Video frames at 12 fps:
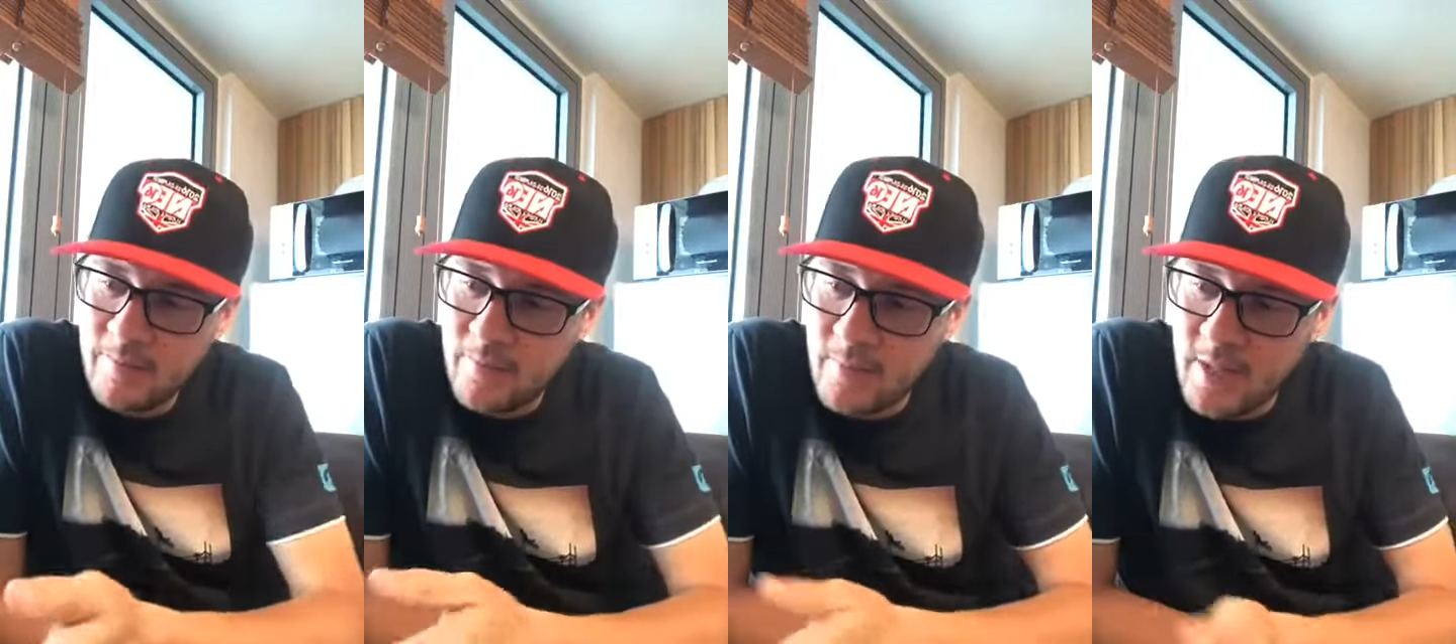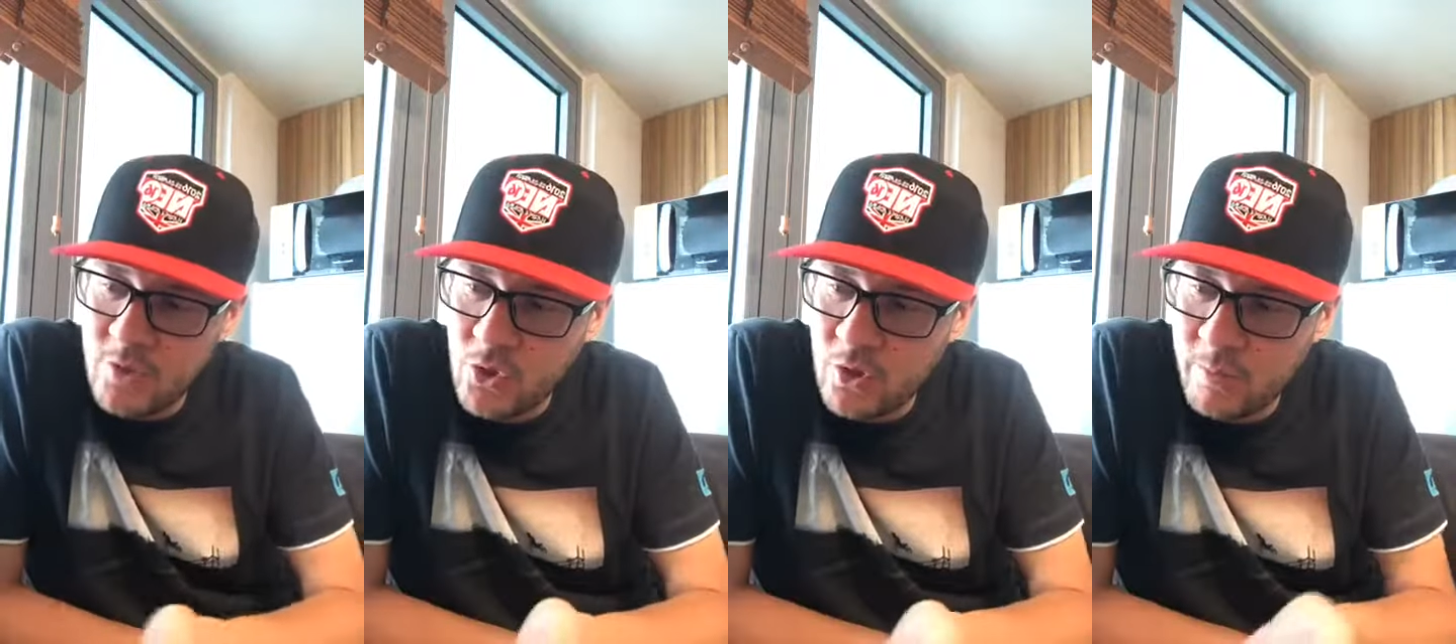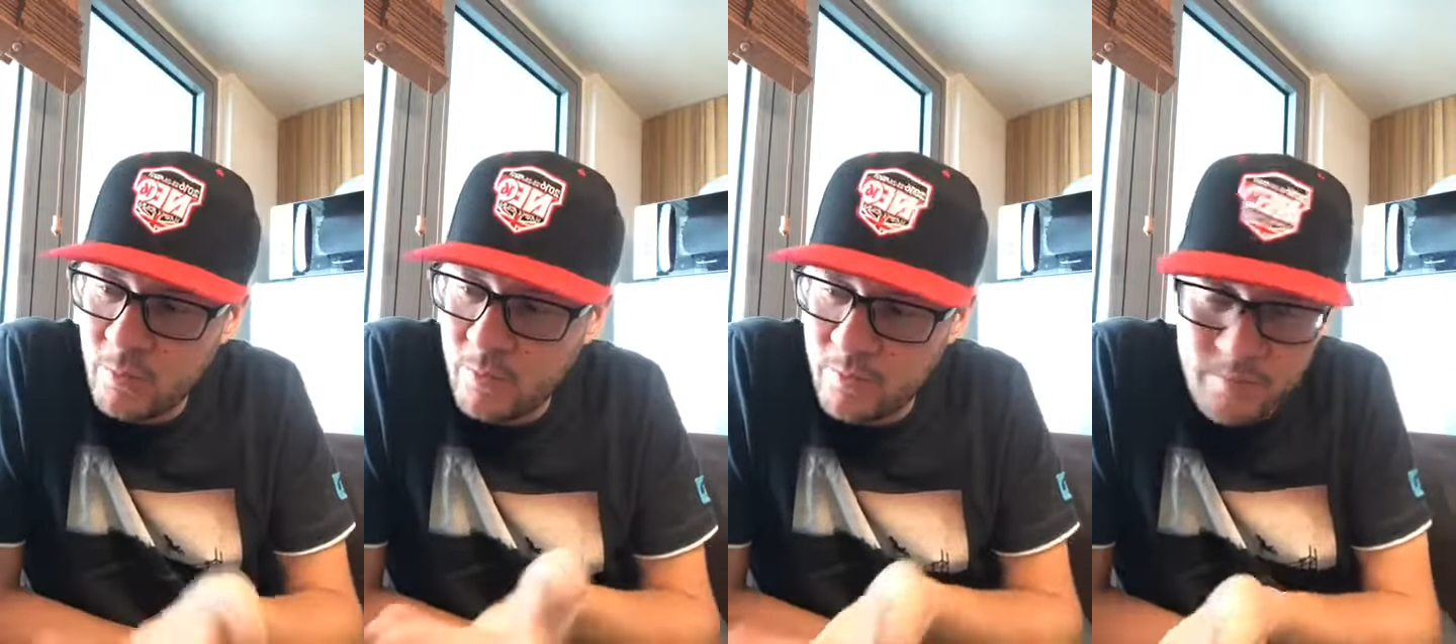they shouldn't,
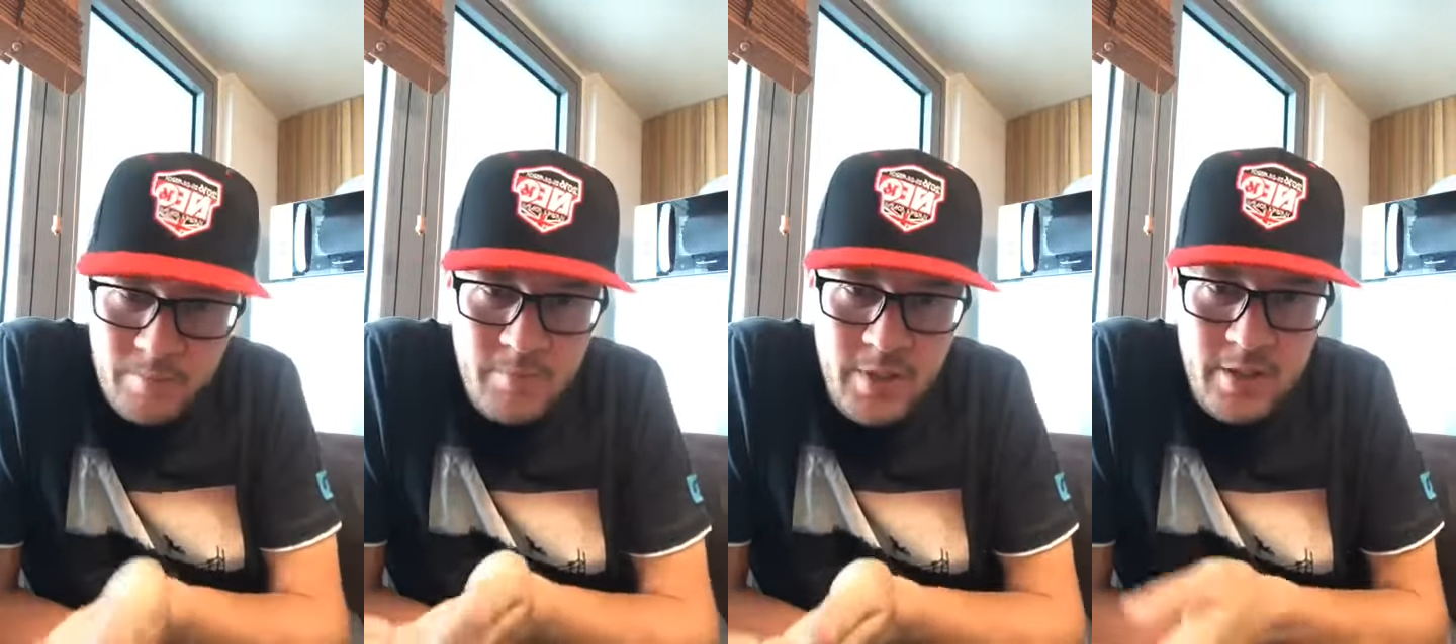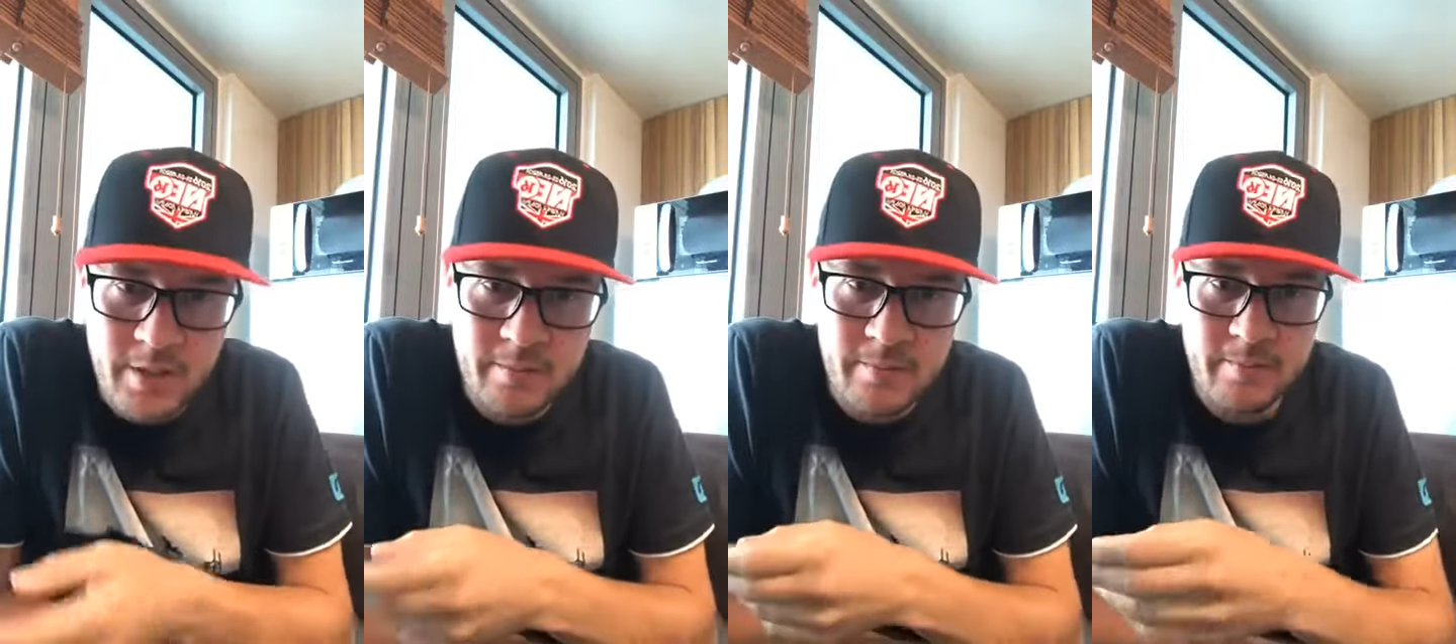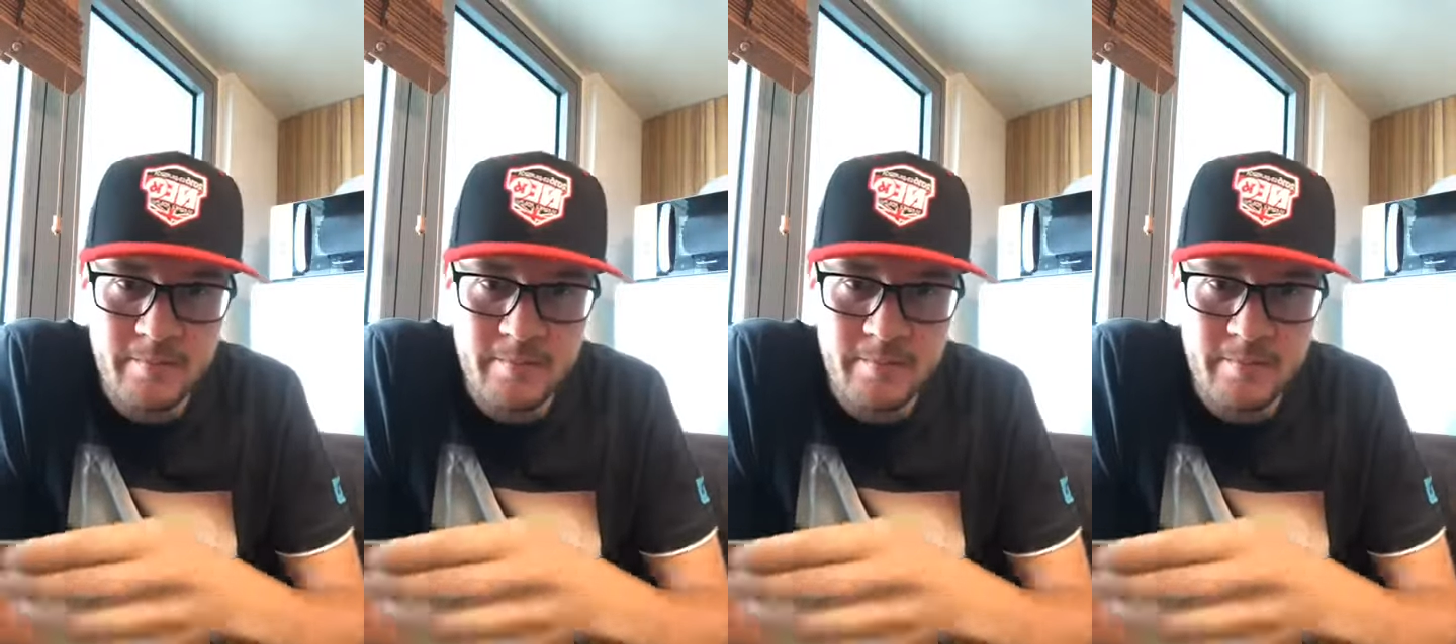you know,